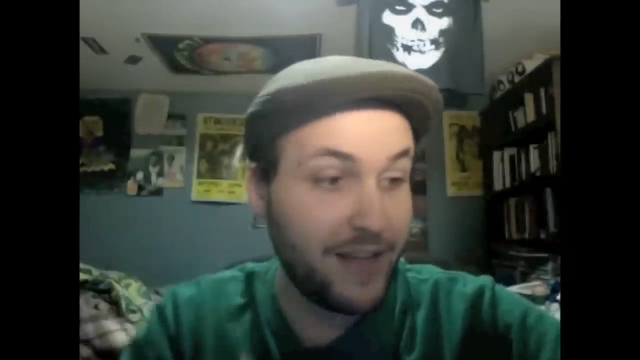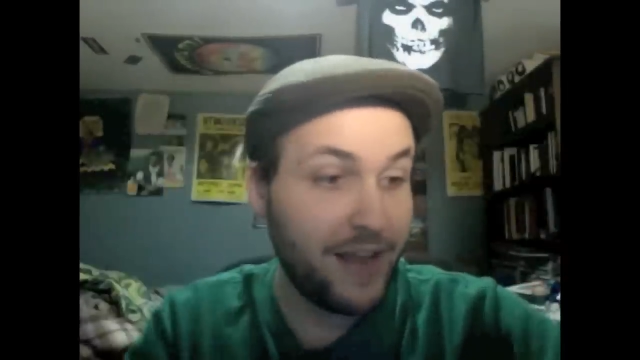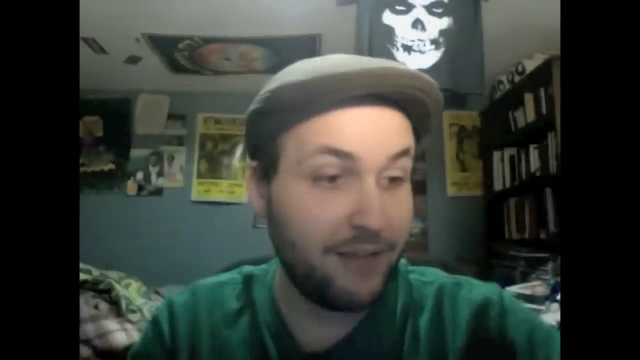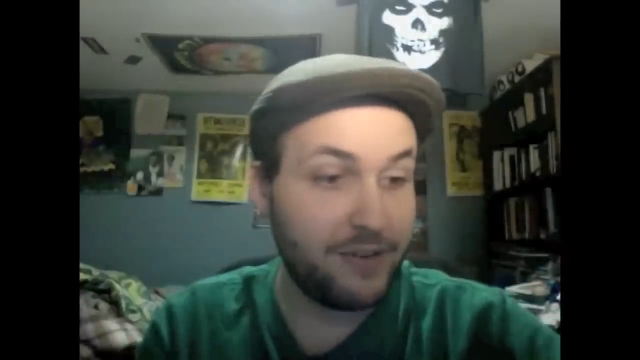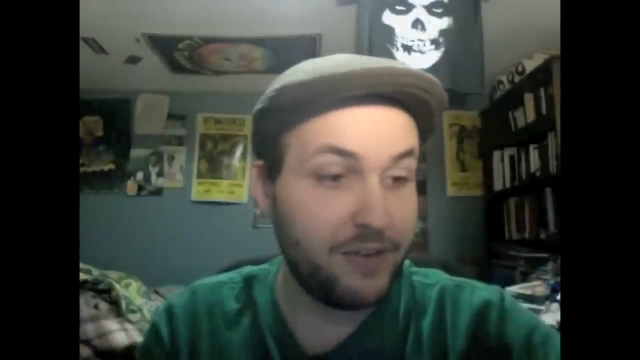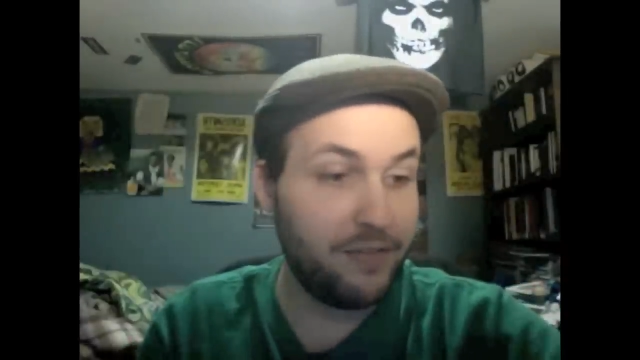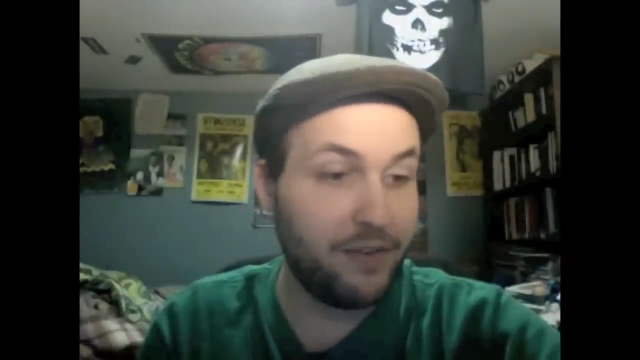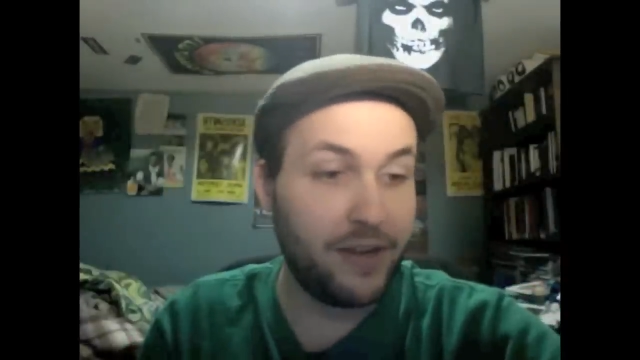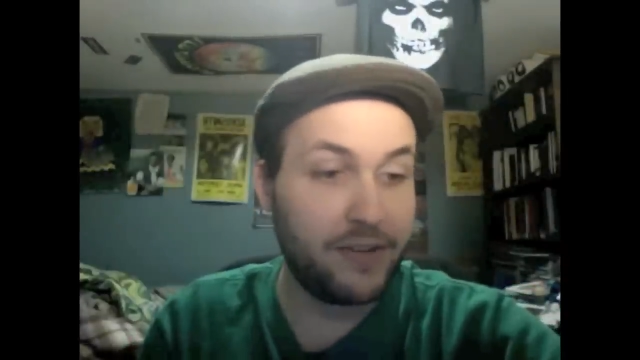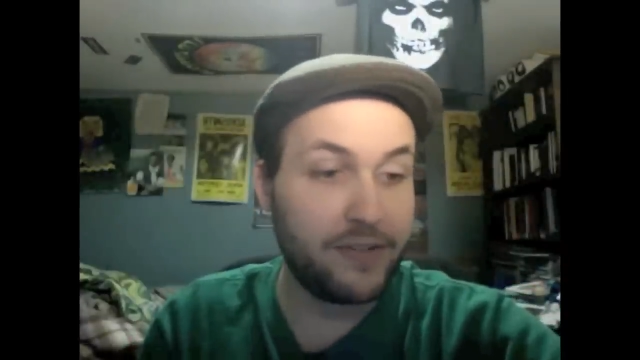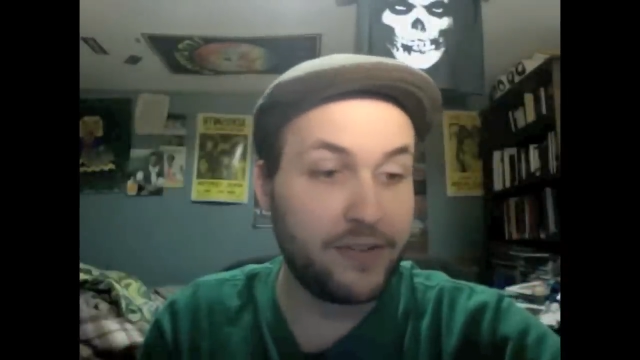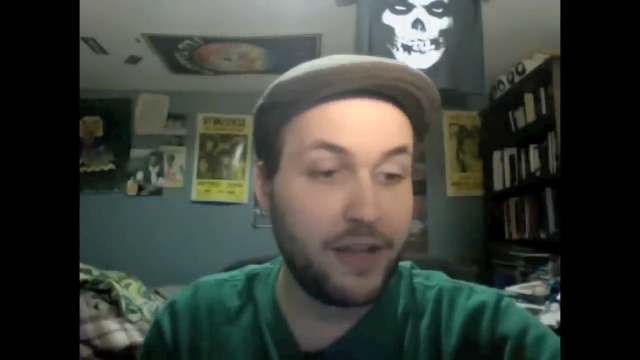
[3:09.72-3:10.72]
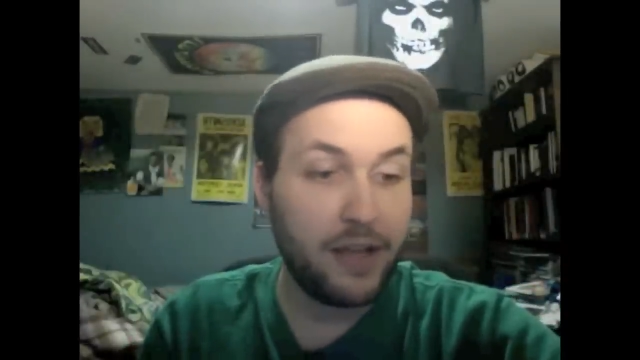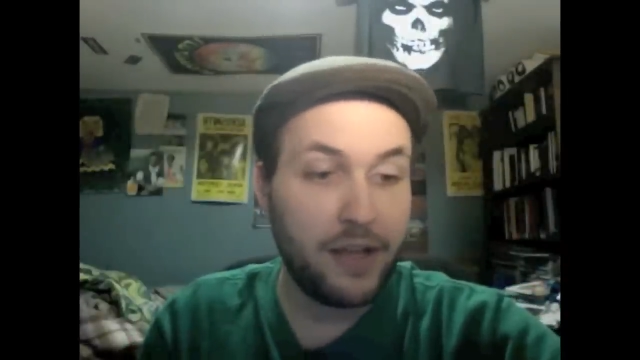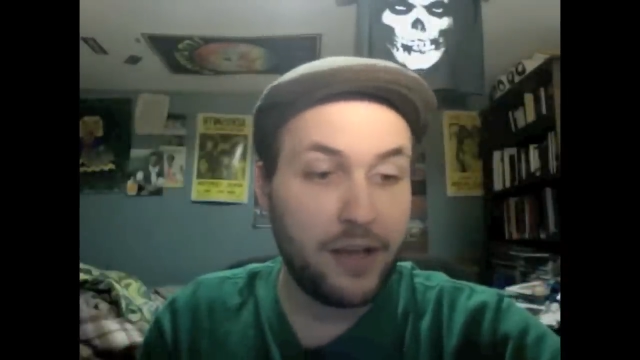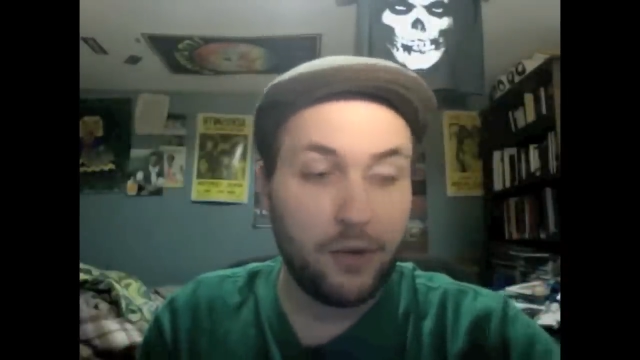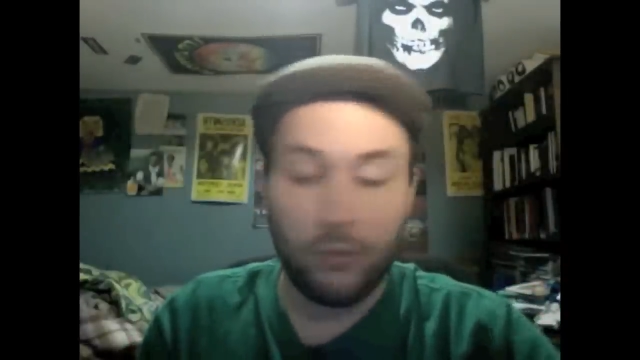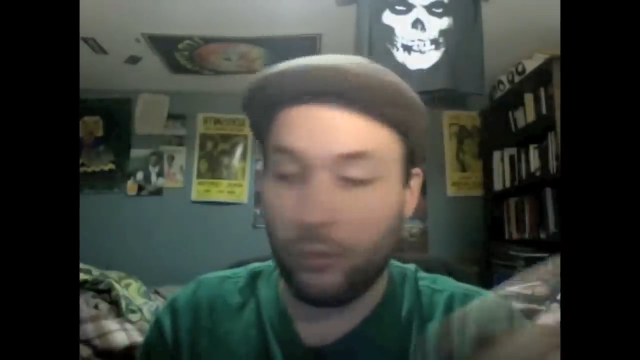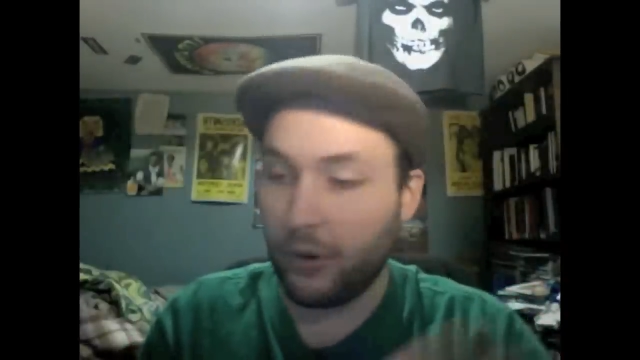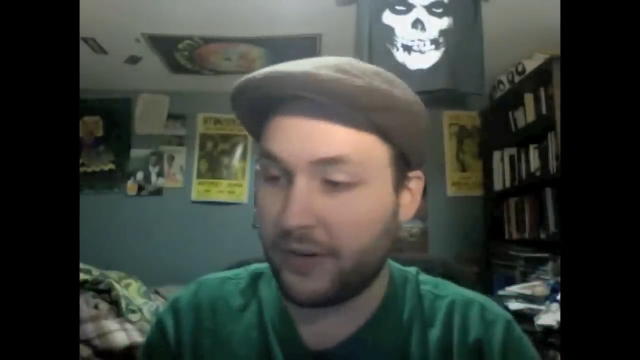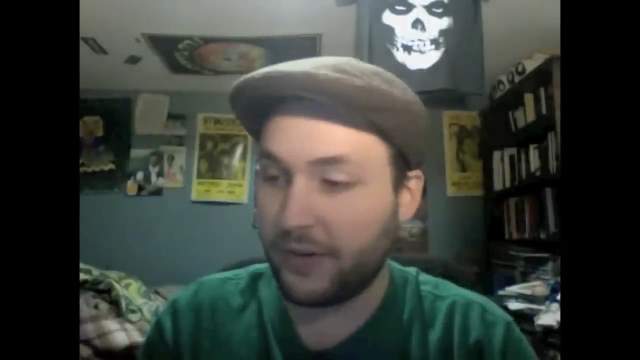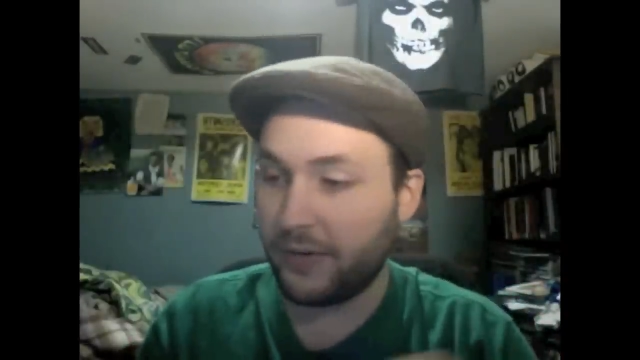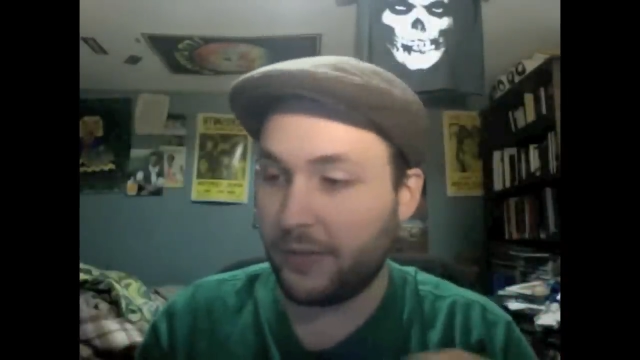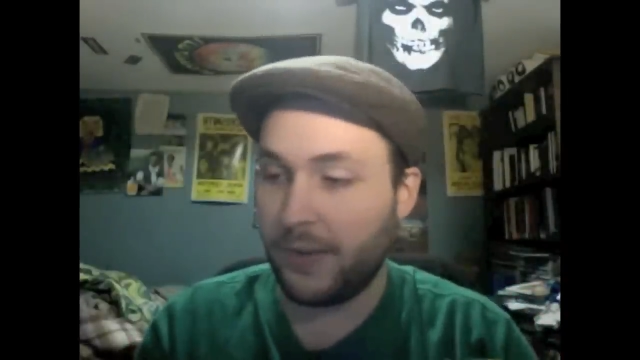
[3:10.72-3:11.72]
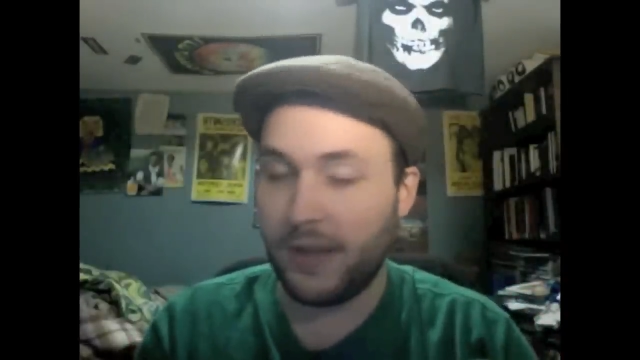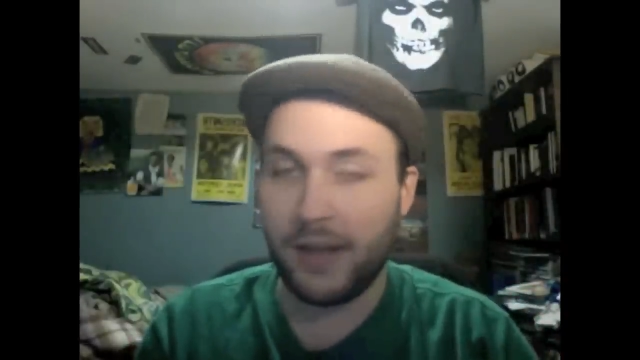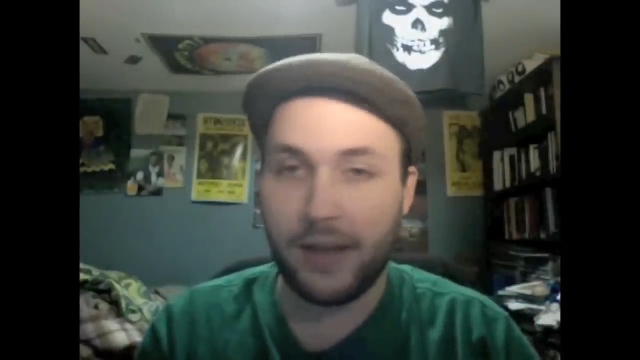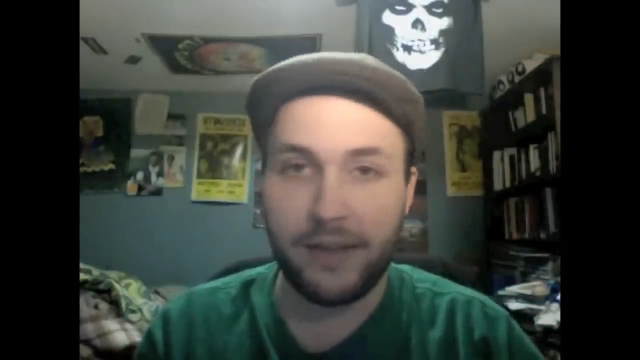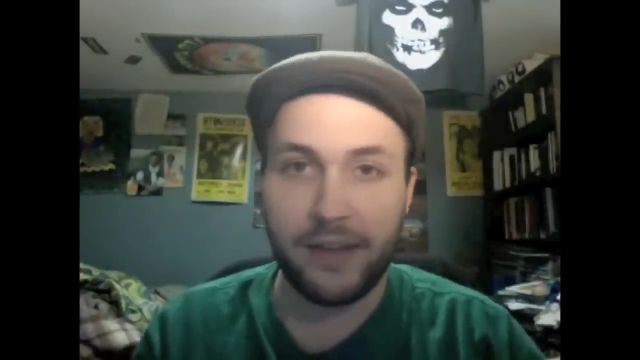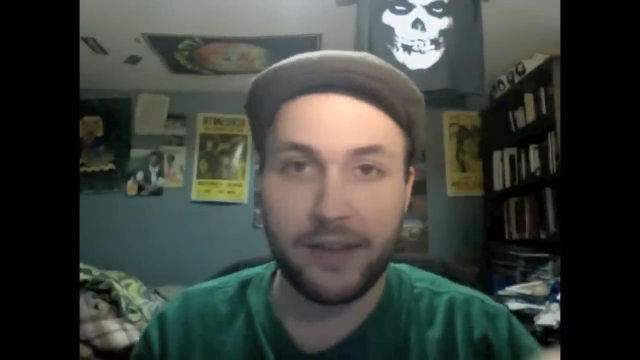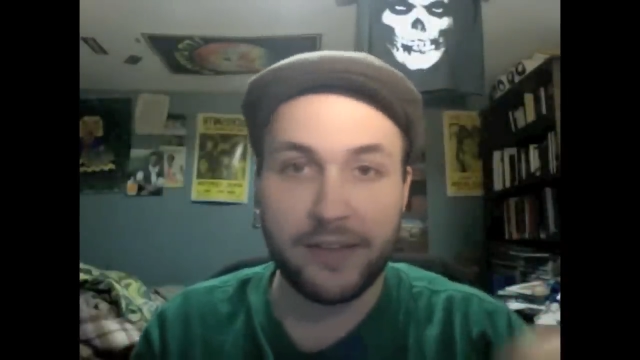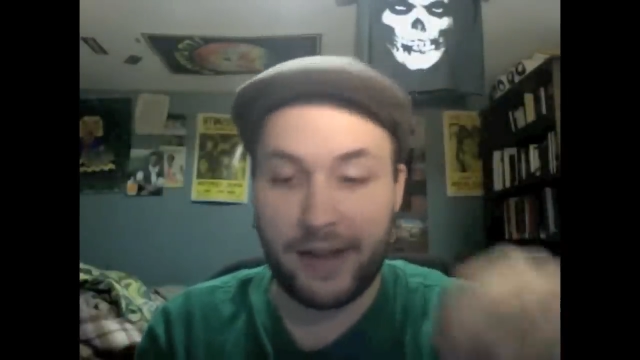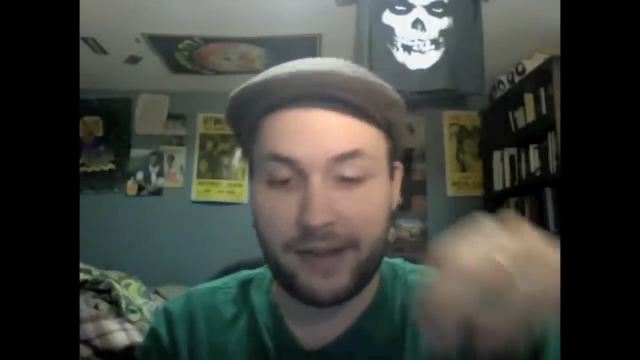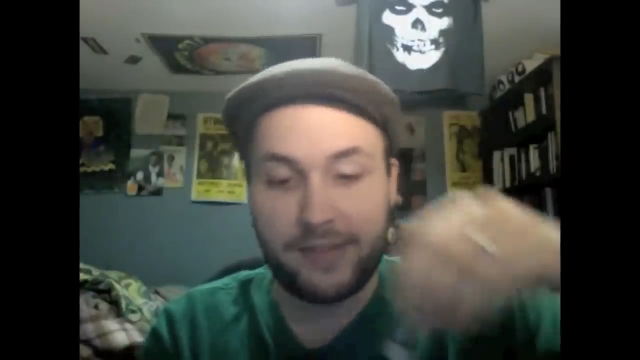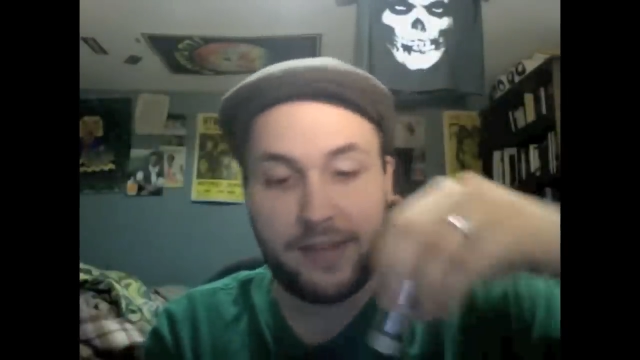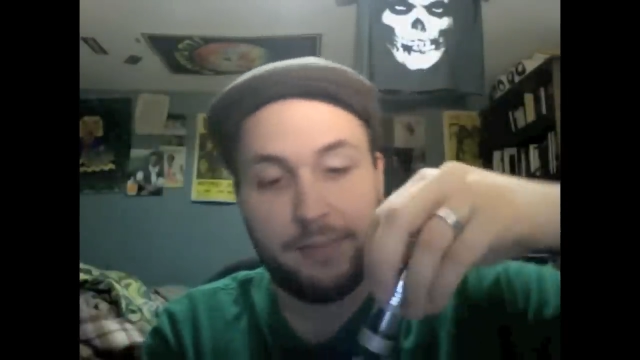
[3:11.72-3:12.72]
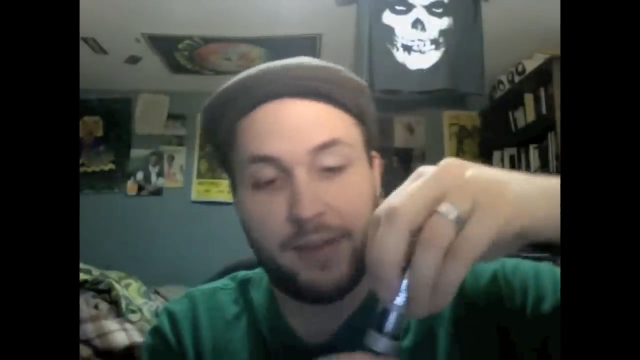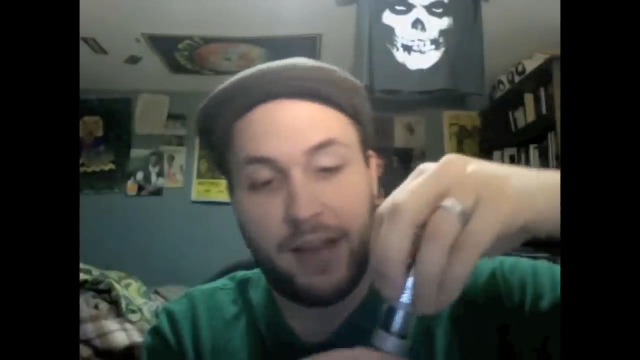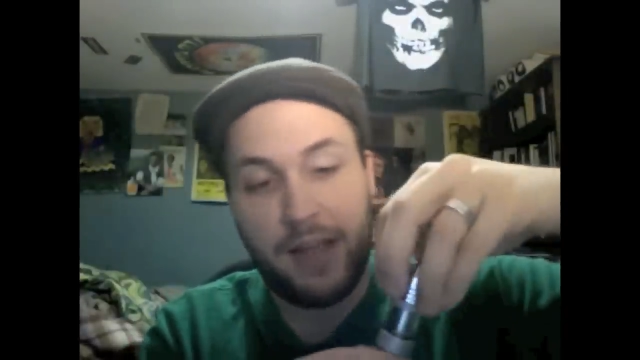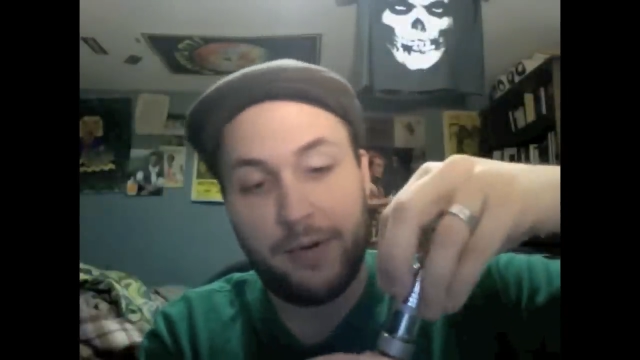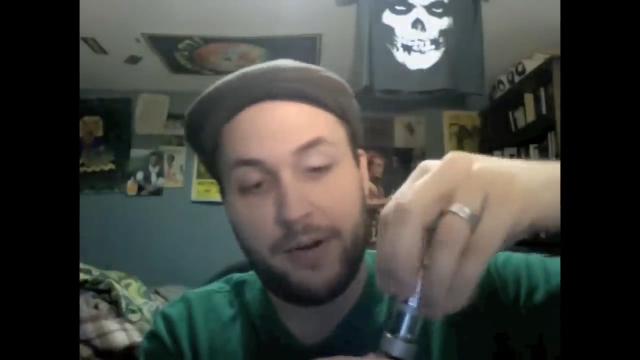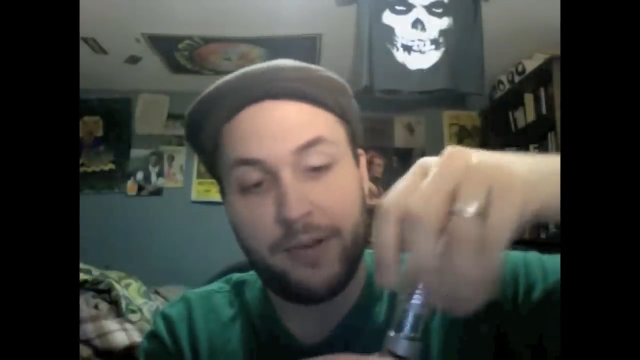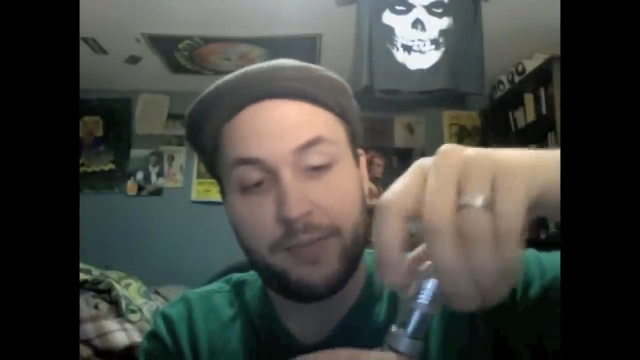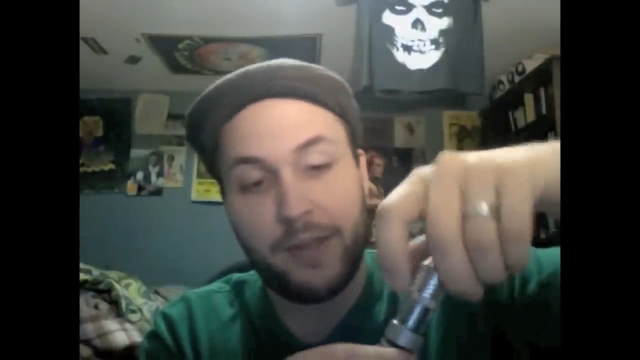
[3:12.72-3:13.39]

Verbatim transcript: hefty device. Works out to be the exact same diameter as